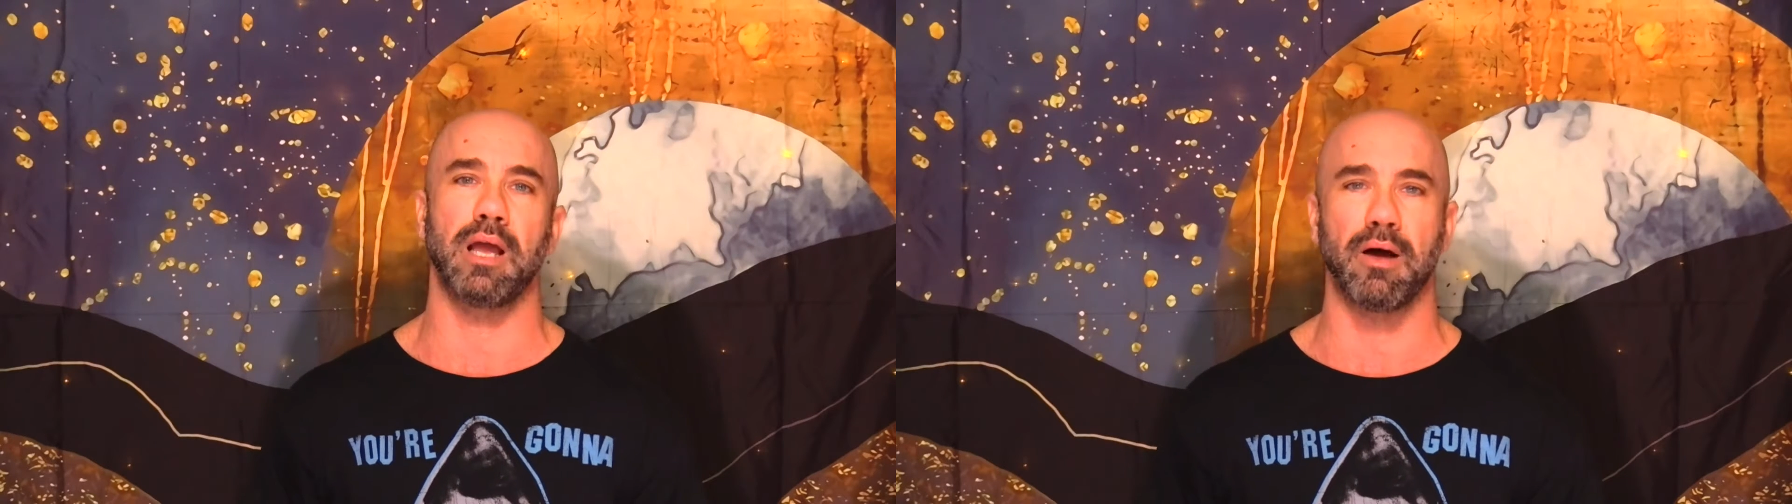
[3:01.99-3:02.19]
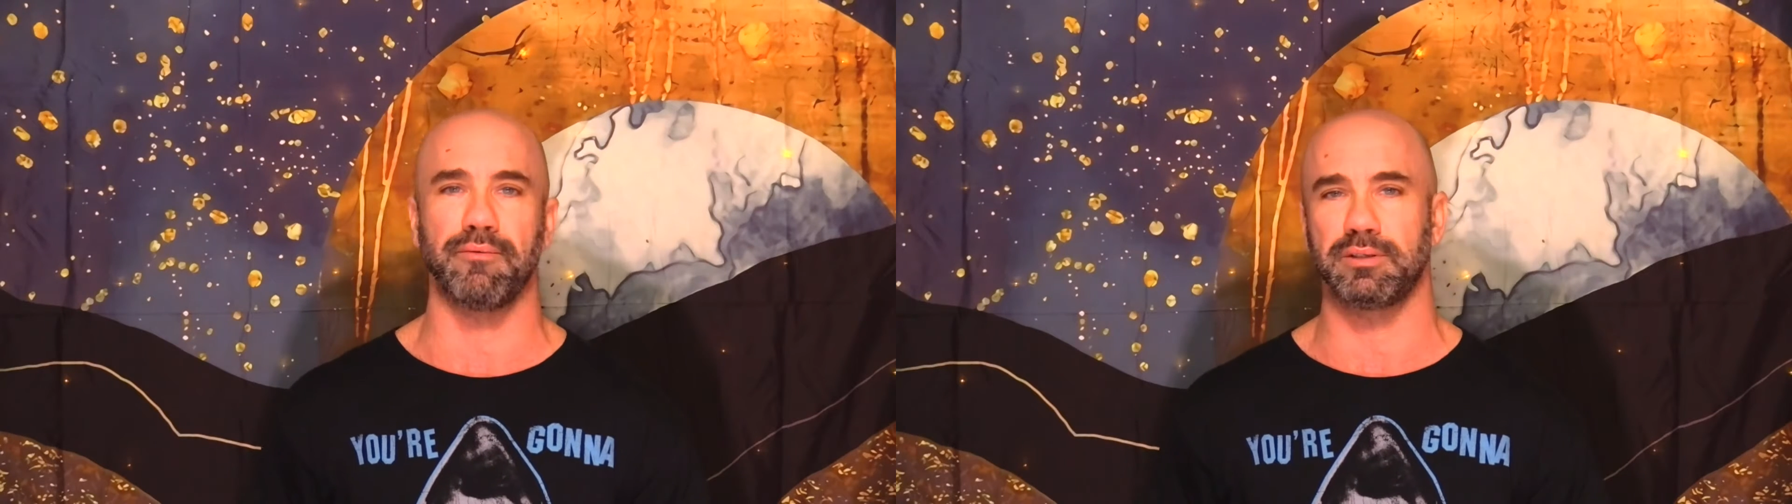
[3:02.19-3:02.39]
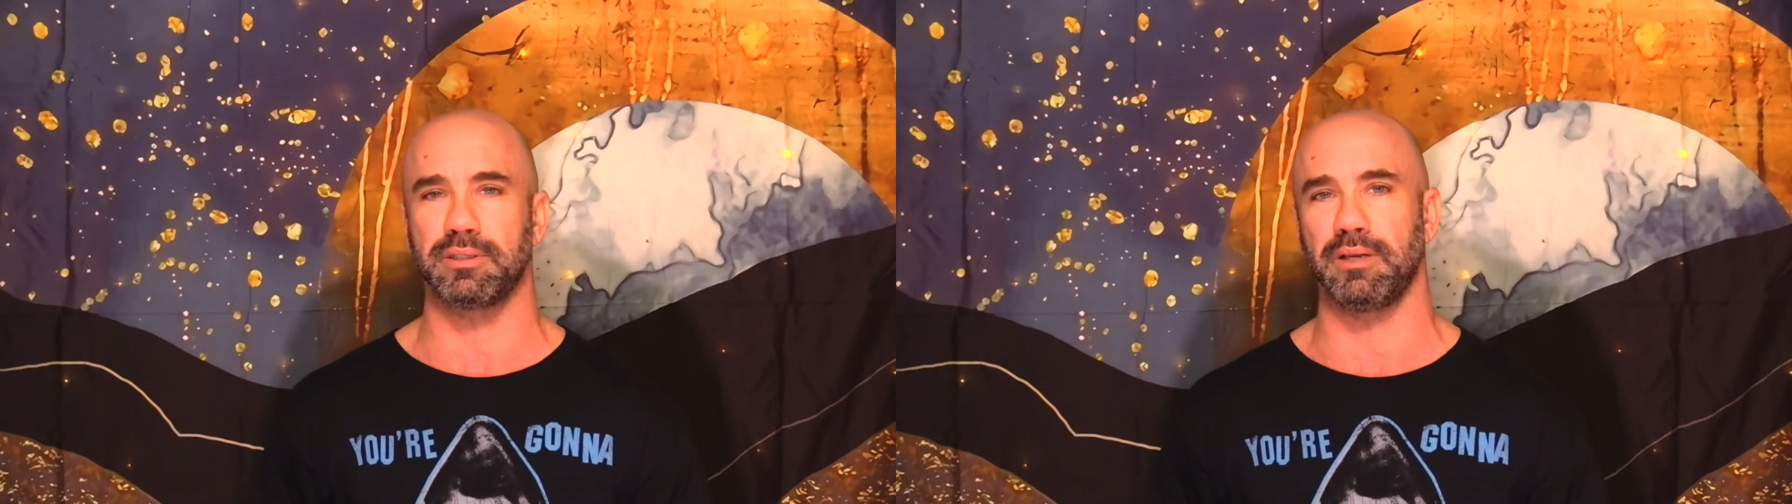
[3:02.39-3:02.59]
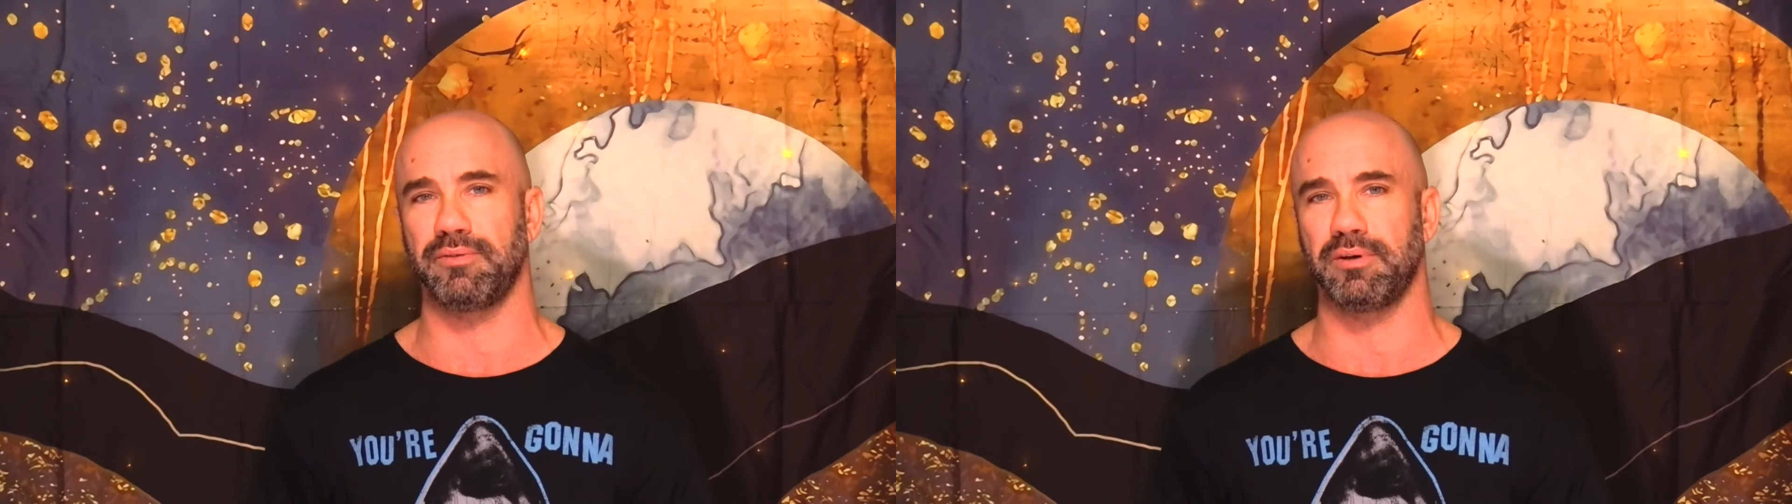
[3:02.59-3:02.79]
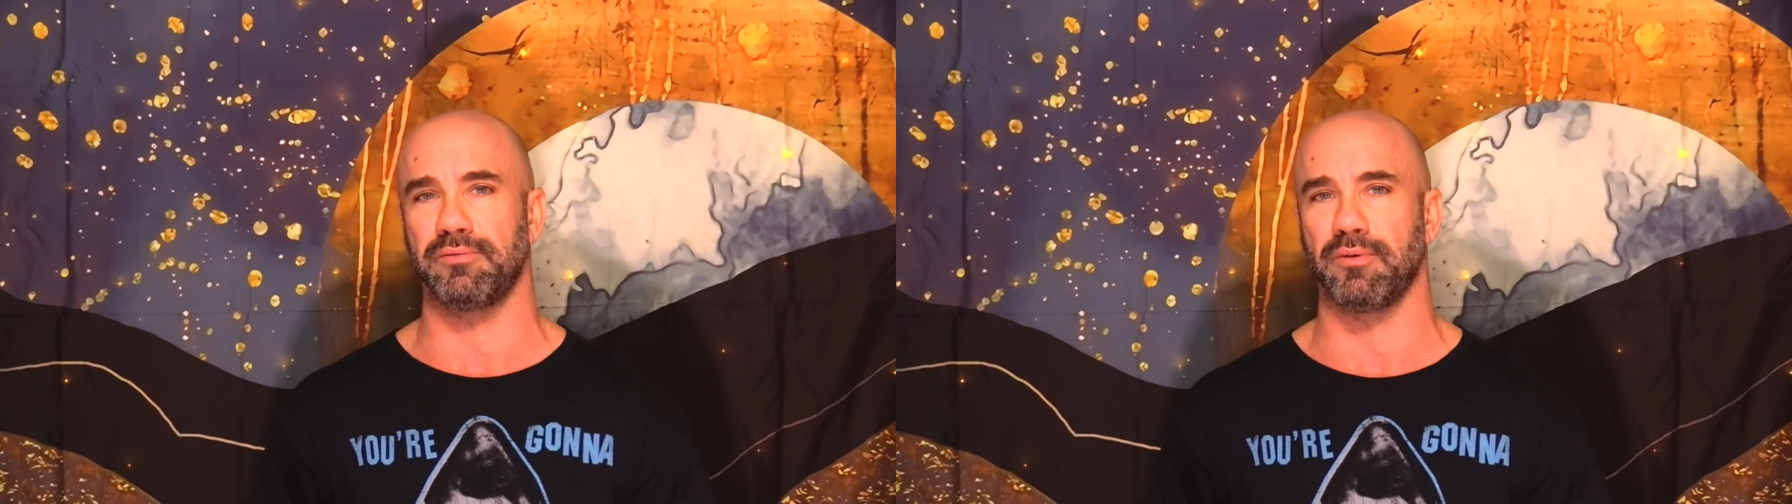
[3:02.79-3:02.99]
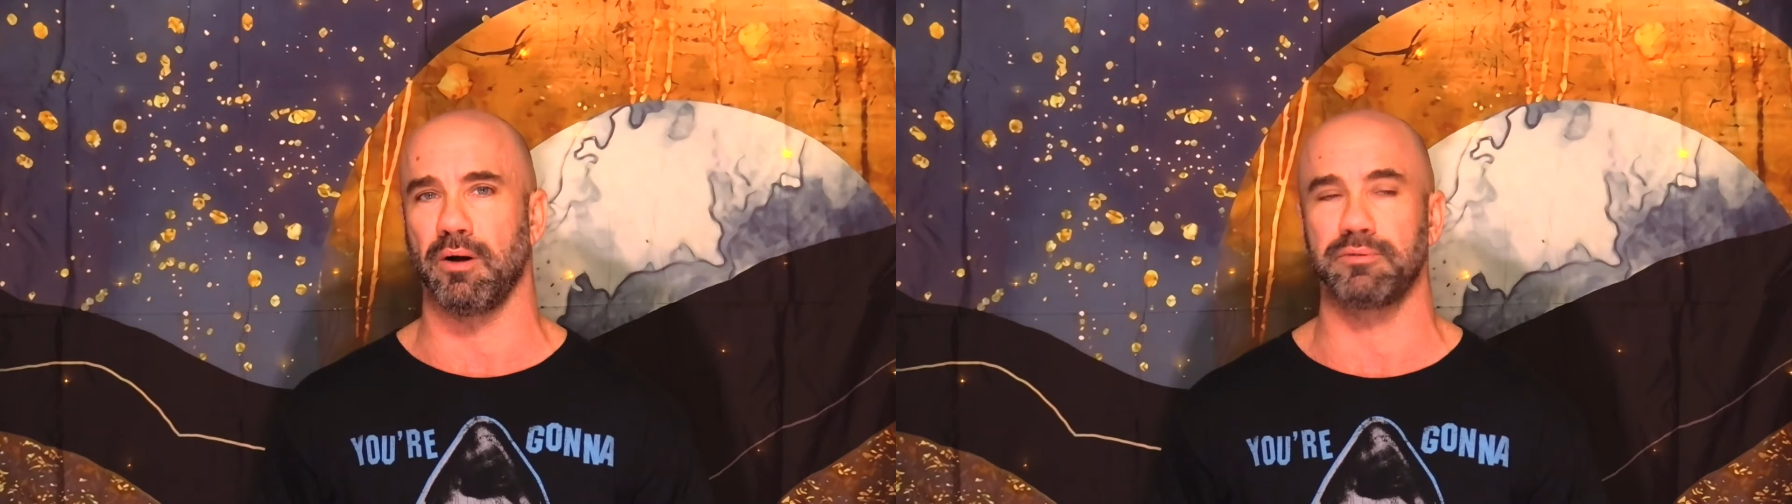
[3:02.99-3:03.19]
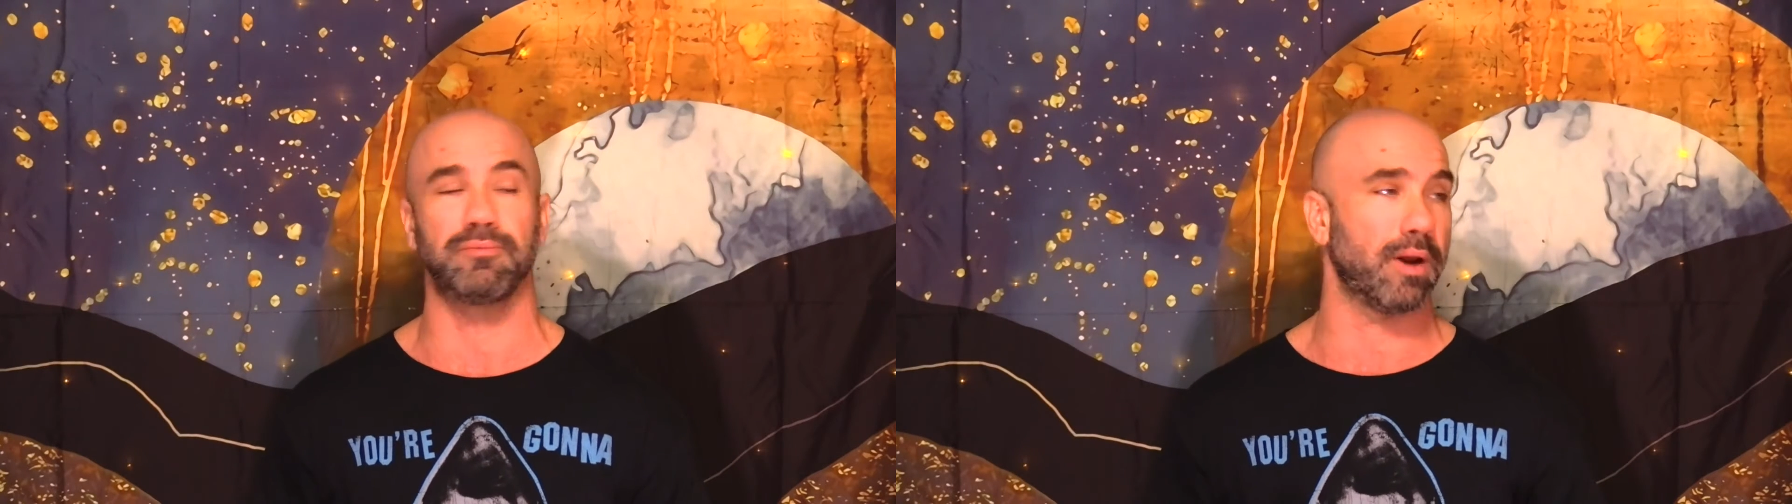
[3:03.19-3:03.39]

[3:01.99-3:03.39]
obviously, if it involves